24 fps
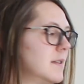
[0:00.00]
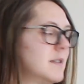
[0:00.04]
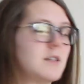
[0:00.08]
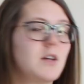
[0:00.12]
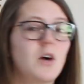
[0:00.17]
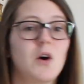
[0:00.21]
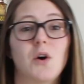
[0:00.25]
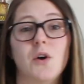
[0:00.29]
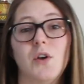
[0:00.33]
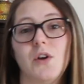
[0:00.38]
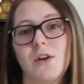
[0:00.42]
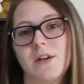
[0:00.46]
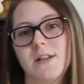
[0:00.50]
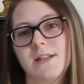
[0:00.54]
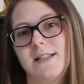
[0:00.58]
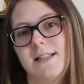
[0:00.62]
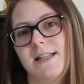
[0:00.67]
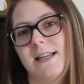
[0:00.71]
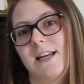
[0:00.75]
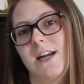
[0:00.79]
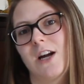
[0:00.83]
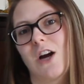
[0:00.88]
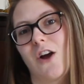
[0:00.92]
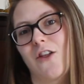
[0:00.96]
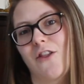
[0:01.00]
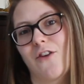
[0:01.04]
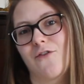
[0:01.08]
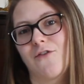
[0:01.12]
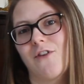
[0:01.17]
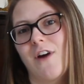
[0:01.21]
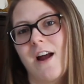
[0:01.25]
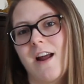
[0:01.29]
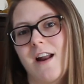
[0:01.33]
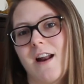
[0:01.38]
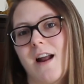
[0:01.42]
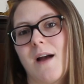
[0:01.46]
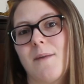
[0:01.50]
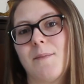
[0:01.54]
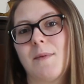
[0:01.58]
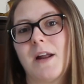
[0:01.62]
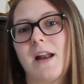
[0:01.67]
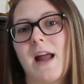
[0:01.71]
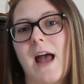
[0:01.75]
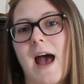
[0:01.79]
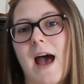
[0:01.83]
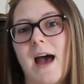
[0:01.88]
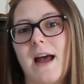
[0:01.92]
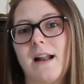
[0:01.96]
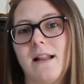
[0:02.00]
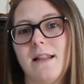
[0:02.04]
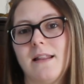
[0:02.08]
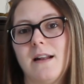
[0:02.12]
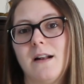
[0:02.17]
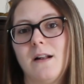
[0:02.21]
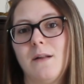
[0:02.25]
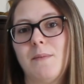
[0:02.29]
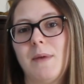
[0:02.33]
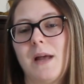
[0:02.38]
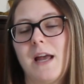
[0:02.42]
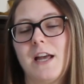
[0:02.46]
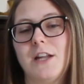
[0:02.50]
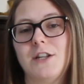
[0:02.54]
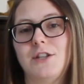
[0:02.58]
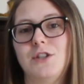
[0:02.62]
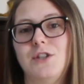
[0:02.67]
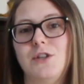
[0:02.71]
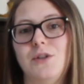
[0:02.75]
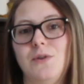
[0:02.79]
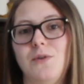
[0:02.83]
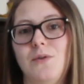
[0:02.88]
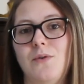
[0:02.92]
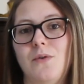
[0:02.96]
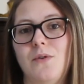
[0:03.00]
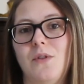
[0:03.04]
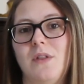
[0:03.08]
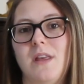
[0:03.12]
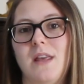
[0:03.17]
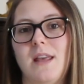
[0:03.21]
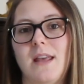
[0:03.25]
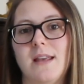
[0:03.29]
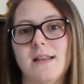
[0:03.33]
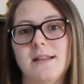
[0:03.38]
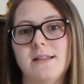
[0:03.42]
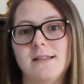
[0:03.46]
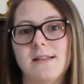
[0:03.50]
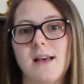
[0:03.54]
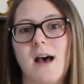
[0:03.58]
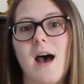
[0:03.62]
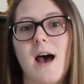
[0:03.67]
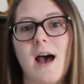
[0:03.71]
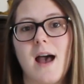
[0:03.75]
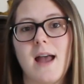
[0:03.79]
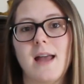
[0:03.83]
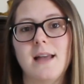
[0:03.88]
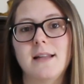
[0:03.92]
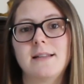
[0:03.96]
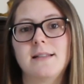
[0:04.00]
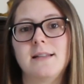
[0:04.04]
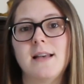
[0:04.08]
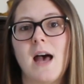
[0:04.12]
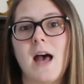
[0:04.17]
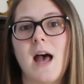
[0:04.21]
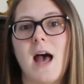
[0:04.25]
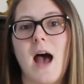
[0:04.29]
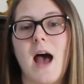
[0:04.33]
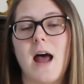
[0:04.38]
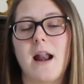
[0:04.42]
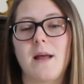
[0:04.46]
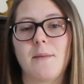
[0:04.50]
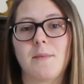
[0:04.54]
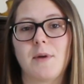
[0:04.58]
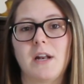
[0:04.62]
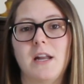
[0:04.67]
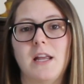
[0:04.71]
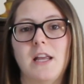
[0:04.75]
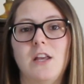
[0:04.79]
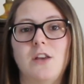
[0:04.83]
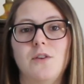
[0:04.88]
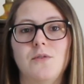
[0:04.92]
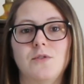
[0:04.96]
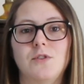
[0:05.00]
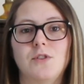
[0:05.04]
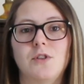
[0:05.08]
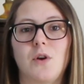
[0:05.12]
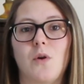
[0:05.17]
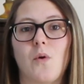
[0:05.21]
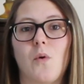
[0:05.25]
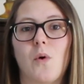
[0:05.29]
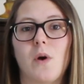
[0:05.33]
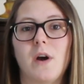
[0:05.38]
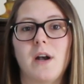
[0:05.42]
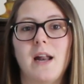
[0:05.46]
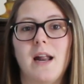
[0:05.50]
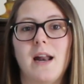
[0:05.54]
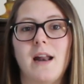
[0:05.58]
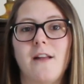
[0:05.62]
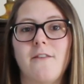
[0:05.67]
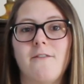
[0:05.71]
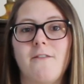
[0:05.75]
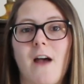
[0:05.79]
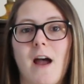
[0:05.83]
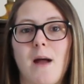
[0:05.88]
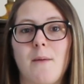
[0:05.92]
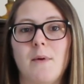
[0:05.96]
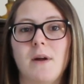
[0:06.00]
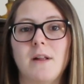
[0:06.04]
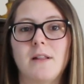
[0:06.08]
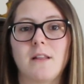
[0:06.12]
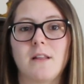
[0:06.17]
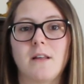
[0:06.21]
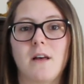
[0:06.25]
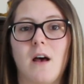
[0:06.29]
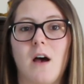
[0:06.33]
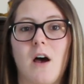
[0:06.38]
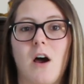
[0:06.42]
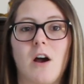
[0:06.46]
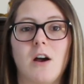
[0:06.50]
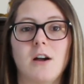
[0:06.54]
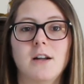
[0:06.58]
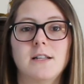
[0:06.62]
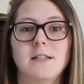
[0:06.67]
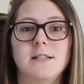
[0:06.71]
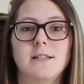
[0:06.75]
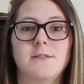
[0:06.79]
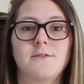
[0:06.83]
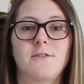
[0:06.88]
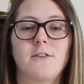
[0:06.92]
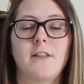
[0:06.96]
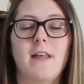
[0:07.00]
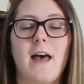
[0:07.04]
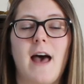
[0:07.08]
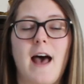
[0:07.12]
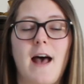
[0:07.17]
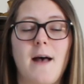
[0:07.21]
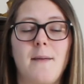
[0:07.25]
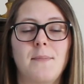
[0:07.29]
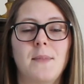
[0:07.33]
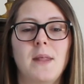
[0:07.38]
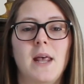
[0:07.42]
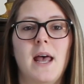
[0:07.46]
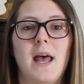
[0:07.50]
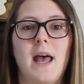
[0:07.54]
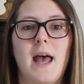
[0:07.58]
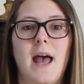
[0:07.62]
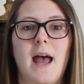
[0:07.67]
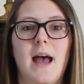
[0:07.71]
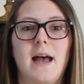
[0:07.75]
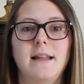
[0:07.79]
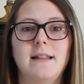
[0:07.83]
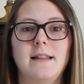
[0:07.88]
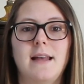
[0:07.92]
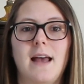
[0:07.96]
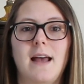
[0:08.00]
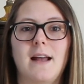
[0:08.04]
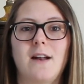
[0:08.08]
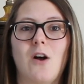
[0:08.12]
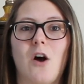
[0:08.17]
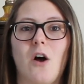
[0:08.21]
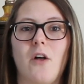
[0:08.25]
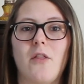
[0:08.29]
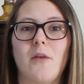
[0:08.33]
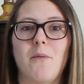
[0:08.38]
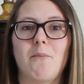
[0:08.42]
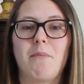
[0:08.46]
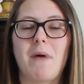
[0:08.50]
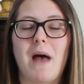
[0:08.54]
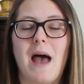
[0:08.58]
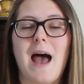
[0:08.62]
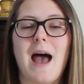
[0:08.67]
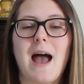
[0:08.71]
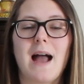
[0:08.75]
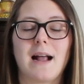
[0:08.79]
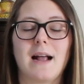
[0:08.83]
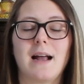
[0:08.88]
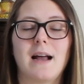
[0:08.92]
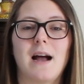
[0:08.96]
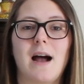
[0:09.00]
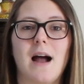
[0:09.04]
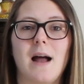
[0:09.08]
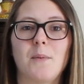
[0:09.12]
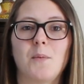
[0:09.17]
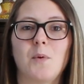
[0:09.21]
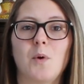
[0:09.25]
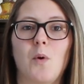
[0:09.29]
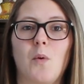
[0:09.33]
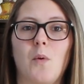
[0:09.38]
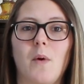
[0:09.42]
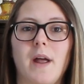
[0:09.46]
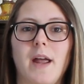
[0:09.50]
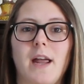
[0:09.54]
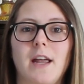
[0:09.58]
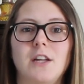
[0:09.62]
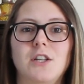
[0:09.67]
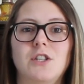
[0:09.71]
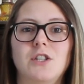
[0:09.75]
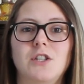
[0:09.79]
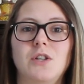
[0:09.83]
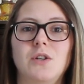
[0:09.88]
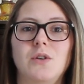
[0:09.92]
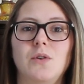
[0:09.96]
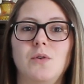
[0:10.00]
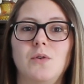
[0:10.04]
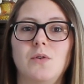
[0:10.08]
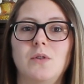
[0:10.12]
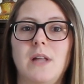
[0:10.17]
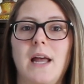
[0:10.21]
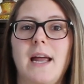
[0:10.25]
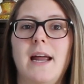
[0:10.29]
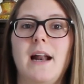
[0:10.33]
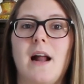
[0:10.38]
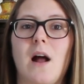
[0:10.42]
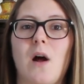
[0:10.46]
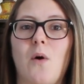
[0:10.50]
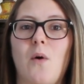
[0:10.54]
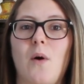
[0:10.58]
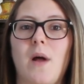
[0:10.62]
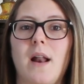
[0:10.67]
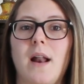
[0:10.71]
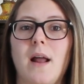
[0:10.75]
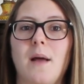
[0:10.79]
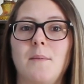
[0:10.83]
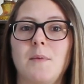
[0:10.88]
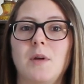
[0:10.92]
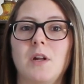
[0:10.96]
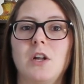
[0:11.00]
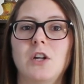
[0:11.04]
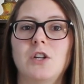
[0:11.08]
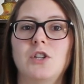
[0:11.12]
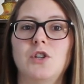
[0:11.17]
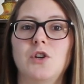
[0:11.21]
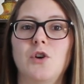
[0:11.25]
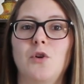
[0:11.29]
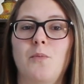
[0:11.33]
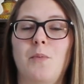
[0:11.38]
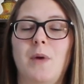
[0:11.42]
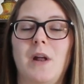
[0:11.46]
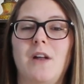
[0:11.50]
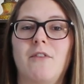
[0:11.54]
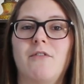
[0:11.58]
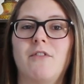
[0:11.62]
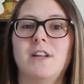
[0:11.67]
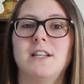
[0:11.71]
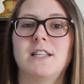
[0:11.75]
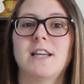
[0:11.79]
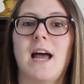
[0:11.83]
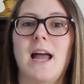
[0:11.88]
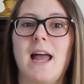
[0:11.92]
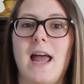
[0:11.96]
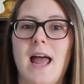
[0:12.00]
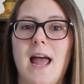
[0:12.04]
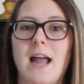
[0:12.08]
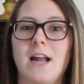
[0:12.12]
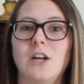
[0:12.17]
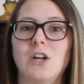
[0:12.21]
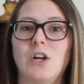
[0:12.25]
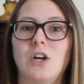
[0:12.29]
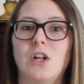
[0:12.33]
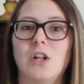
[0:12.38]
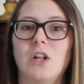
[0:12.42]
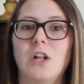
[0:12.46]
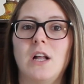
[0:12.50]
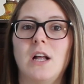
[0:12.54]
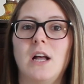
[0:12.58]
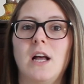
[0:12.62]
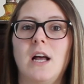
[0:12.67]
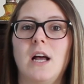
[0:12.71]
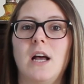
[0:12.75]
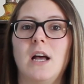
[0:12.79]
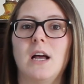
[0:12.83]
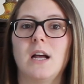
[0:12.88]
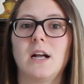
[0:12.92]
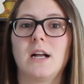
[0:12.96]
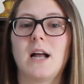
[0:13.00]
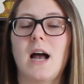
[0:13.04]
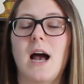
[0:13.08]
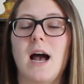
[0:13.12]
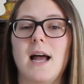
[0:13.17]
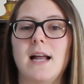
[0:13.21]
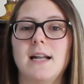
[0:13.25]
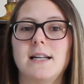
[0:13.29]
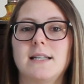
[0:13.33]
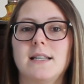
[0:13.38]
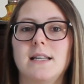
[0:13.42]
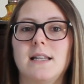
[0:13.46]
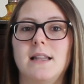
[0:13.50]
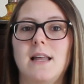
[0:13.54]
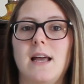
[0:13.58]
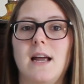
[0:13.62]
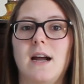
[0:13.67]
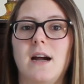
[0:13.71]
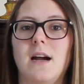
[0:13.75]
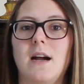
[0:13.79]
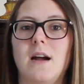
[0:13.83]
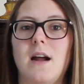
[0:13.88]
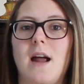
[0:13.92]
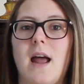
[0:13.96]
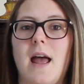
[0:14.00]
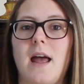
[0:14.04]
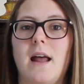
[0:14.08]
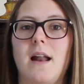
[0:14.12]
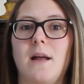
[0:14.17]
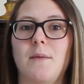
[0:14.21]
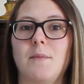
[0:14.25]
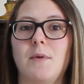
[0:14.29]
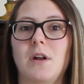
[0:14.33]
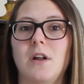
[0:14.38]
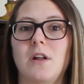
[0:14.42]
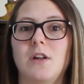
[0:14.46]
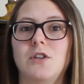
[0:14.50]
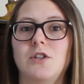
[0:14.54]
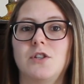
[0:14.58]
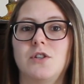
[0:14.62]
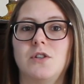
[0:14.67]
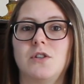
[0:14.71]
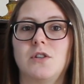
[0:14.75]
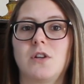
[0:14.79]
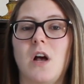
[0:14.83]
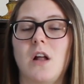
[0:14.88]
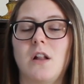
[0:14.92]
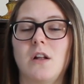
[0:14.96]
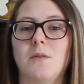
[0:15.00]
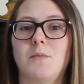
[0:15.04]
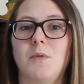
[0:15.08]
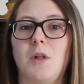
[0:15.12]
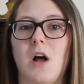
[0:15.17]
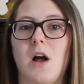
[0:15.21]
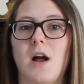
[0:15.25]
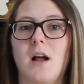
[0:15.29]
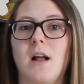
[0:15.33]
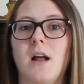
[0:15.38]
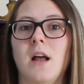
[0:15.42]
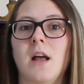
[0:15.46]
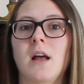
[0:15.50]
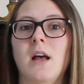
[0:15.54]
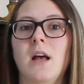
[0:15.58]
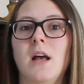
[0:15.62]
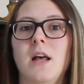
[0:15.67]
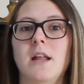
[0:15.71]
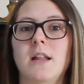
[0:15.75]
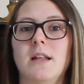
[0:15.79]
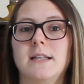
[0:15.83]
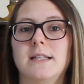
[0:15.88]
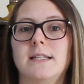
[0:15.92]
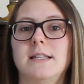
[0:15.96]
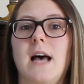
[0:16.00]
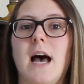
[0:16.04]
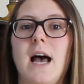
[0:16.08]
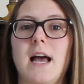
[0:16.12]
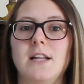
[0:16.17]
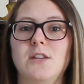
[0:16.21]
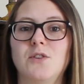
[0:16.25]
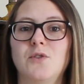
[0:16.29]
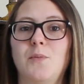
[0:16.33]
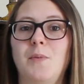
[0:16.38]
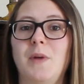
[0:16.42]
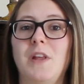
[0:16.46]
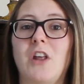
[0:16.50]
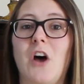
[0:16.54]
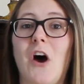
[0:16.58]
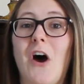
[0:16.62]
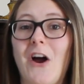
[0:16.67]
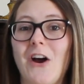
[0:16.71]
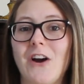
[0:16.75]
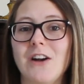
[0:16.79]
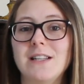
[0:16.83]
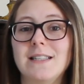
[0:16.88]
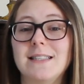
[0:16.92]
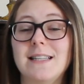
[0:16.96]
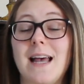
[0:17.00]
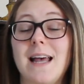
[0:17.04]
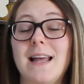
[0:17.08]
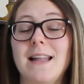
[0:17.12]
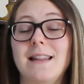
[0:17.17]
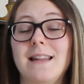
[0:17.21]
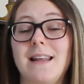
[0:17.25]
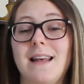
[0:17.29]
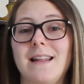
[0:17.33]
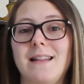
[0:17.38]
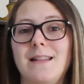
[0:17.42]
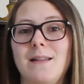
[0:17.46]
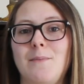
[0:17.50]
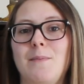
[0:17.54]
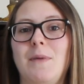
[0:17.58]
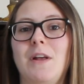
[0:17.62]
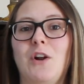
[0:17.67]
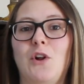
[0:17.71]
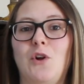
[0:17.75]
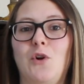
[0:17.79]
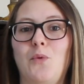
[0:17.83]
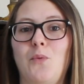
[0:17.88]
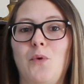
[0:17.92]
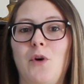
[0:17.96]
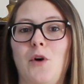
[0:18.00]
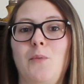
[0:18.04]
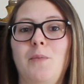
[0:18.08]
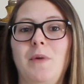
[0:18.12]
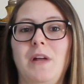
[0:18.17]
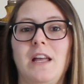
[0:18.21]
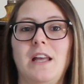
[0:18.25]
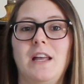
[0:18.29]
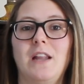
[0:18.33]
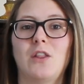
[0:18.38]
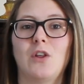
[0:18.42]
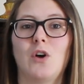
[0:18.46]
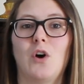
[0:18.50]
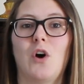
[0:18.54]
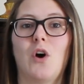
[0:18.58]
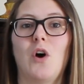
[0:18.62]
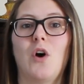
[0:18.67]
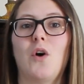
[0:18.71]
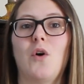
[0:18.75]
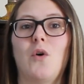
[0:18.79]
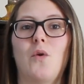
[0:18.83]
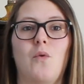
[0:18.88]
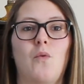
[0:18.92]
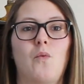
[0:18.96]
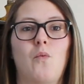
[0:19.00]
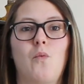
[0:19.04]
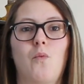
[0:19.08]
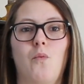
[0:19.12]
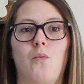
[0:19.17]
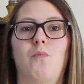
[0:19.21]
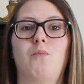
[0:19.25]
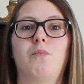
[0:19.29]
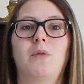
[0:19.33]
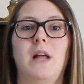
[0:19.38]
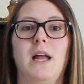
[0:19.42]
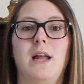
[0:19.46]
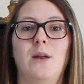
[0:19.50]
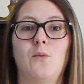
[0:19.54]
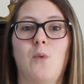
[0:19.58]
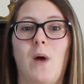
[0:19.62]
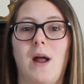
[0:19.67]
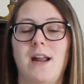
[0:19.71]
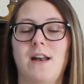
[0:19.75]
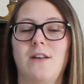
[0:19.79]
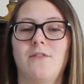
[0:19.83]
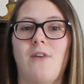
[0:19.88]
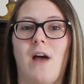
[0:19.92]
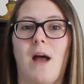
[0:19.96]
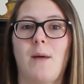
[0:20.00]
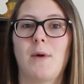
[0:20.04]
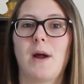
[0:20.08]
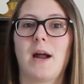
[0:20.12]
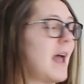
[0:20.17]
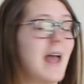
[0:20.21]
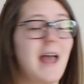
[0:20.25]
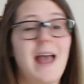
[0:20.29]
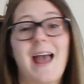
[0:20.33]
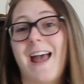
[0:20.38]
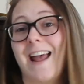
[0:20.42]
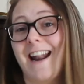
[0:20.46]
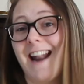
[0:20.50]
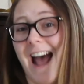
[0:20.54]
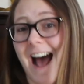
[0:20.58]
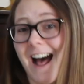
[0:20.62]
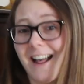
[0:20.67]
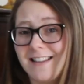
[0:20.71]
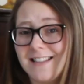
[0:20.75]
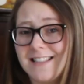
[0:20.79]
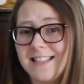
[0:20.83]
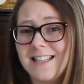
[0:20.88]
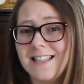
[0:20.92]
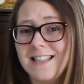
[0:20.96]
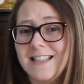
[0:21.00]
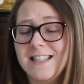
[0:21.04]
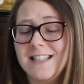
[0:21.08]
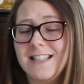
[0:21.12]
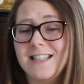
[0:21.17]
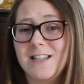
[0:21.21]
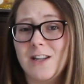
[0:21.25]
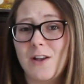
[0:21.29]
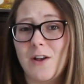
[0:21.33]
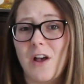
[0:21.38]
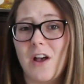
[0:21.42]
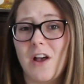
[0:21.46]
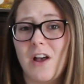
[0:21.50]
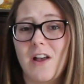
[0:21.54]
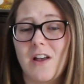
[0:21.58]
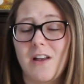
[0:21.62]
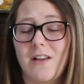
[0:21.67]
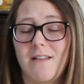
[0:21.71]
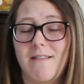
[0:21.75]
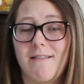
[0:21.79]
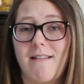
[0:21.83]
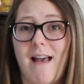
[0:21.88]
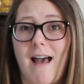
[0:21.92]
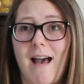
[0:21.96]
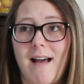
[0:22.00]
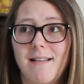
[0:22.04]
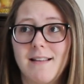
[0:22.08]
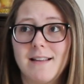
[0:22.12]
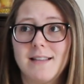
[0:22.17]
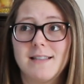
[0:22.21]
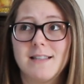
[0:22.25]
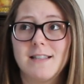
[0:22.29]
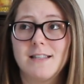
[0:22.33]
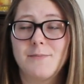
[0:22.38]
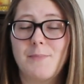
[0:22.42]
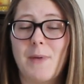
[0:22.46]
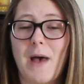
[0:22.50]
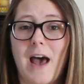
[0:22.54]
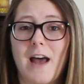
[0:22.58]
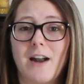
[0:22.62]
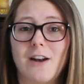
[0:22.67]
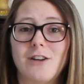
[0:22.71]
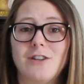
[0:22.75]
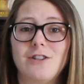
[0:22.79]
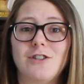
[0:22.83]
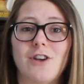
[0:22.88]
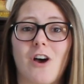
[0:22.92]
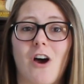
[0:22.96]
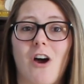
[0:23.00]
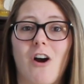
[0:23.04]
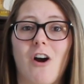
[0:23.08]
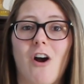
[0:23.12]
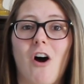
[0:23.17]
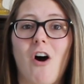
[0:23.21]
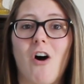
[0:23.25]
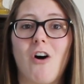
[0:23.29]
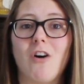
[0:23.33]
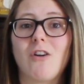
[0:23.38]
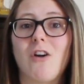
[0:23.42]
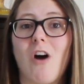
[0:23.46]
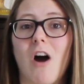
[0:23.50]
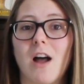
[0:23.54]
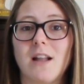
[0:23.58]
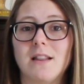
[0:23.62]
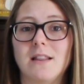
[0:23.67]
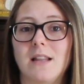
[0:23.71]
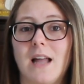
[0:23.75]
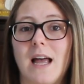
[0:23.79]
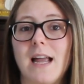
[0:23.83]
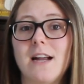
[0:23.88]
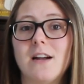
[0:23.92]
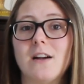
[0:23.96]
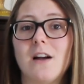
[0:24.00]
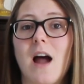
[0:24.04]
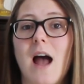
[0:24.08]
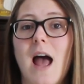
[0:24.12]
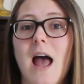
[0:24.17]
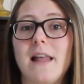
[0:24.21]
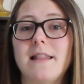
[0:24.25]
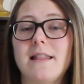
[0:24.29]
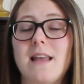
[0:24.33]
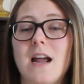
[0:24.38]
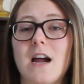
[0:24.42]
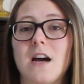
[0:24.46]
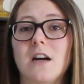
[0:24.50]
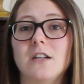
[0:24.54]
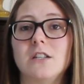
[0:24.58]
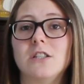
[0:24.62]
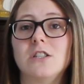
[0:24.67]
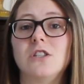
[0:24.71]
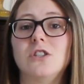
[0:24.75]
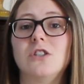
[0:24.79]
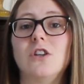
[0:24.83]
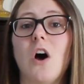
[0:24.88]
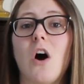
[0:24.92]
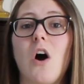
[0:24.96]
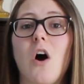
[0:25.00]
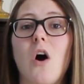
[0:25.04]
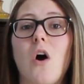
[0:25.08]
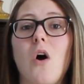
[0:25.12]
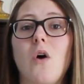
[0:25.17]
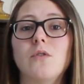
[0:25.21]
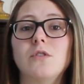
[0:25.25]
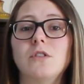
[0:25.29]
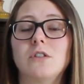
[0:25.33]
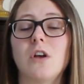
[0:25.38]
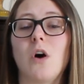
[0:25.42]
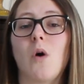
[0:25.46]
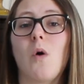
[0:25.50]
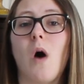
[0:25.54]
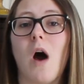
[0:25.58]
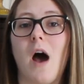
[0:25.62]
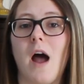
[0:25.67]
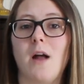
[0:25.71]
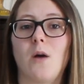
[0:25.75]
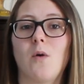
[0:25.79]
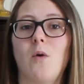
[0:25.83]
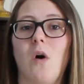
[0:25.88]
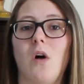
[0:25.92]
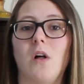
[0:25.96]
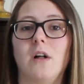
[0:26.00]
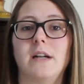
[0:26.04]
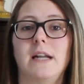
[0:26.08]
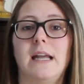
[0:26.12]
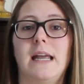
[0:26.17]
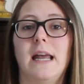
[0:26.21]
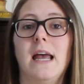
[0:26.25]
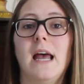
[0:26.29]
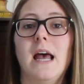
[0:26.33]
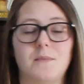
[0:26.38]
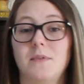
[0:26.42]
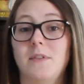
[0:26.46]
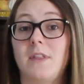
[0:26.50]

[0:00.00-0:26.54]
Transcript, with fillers: So you can see here on the front, I'm gonna add a little bit to the sides and I'm gonna use the coordinating fabric, the hearts for that. And then on the back, I'm going to lay it out and I'm gonna do a bit of a diagonal cut there and I'm gonna color block. The sides will be the hearts and then the middle will be the plain white fabric. And Allison's Allison's patterns are all cotton lycra and they are so, so high quality.